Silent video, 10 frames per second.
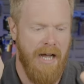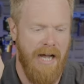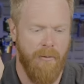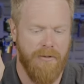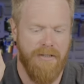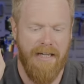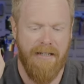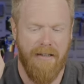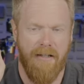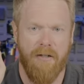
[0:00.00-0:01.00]
I will take
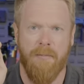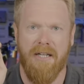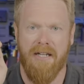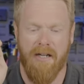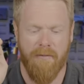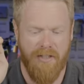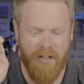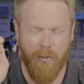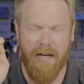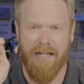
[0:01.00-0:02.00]
a little bit of
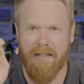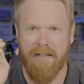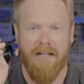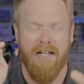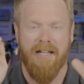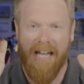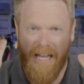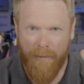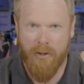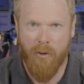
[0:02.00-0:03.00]
degraded
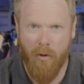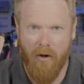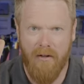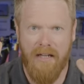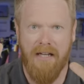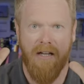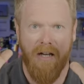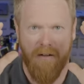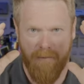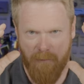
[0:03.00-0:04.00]
image quality
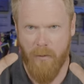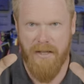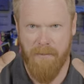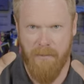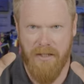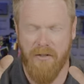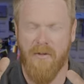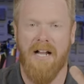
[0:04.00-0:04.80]
for that menu.